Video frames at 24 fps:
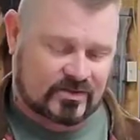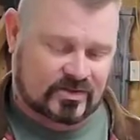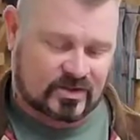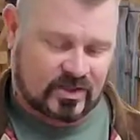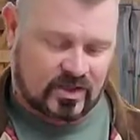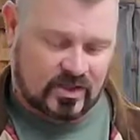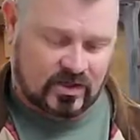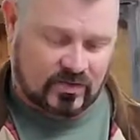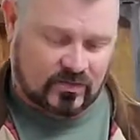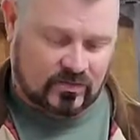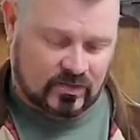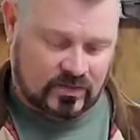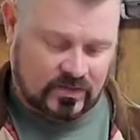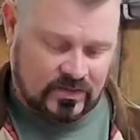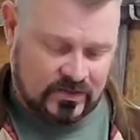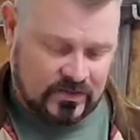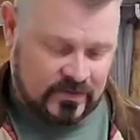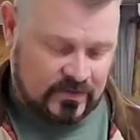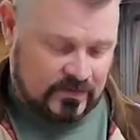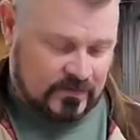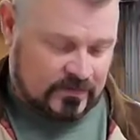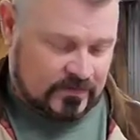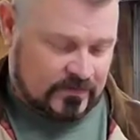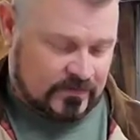So
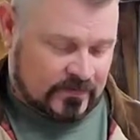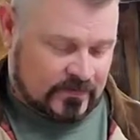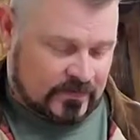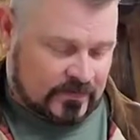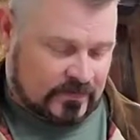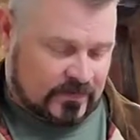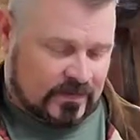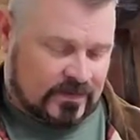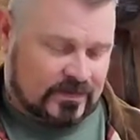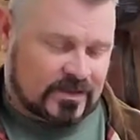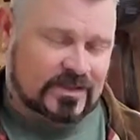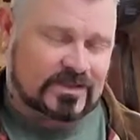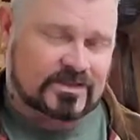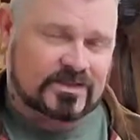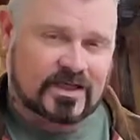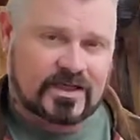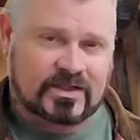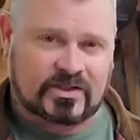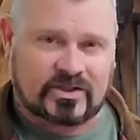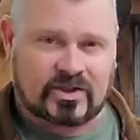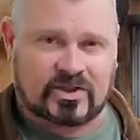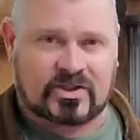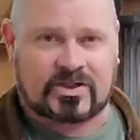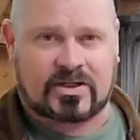but this
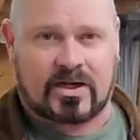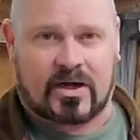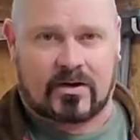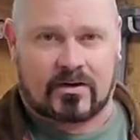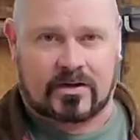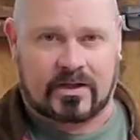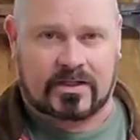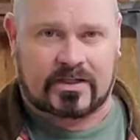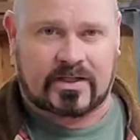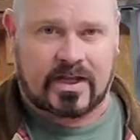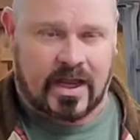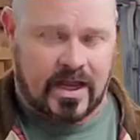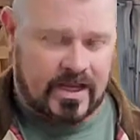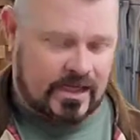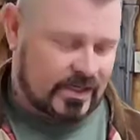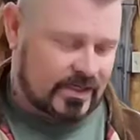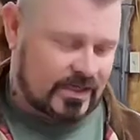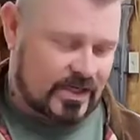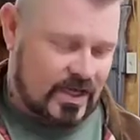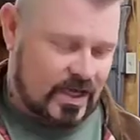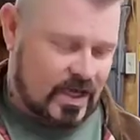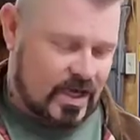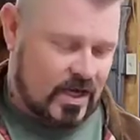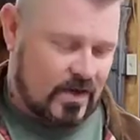thing just started
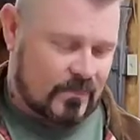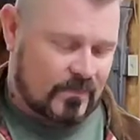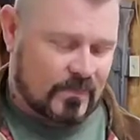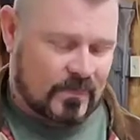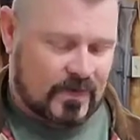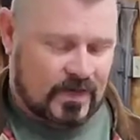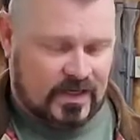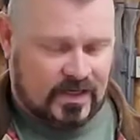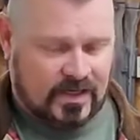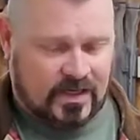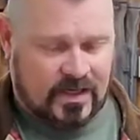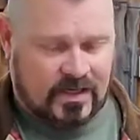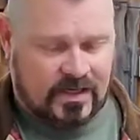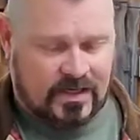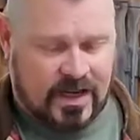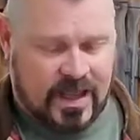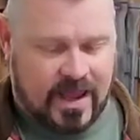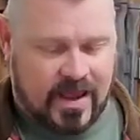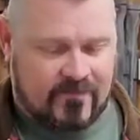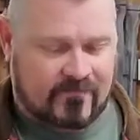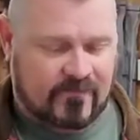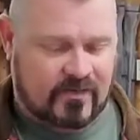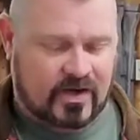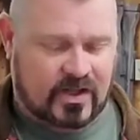hanging up and
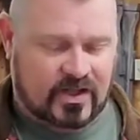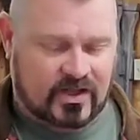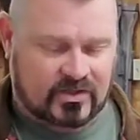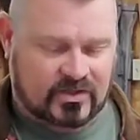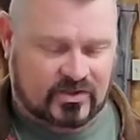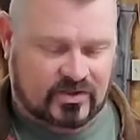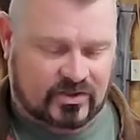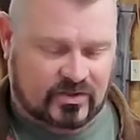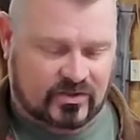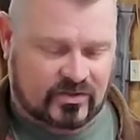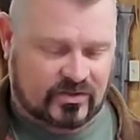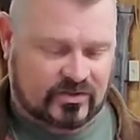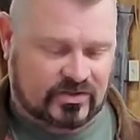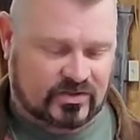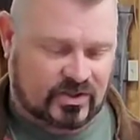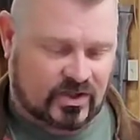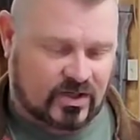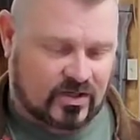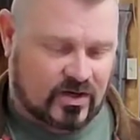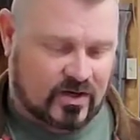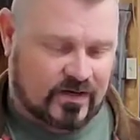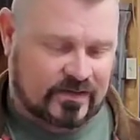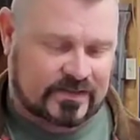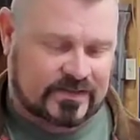having issues,
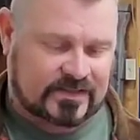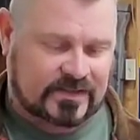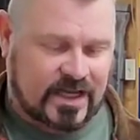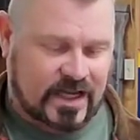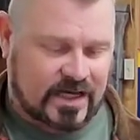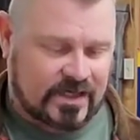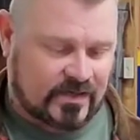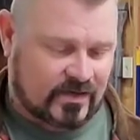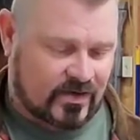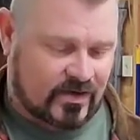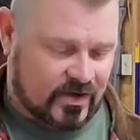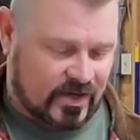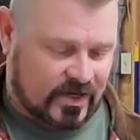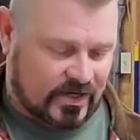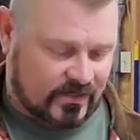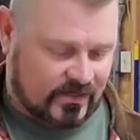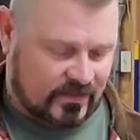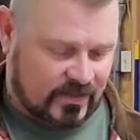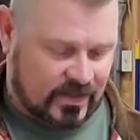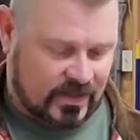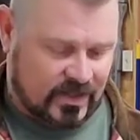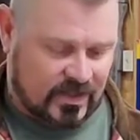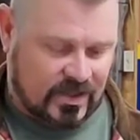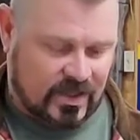so I decided to go ahead
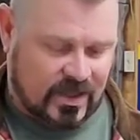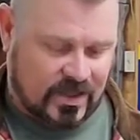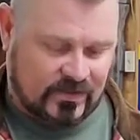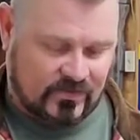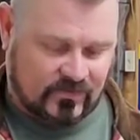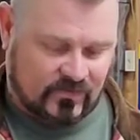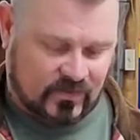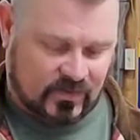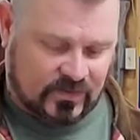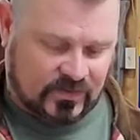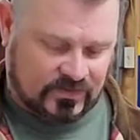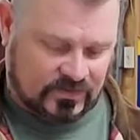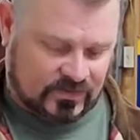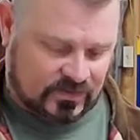and get another one.